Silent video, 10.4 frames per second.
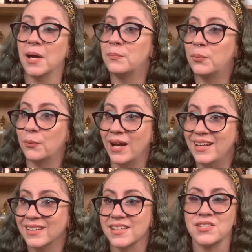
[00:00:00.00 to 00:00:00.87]
A
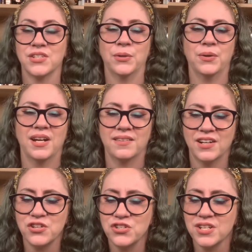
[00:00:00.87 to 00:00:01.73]
brightness to it.
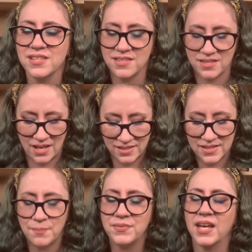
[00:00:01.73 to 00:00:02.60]
There's just
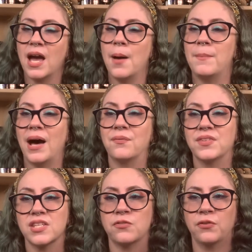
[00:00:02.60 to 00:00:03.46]
something about
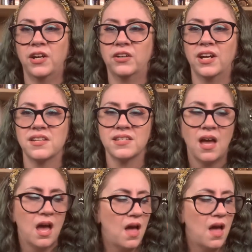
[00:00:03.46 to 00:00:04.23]
this fragrance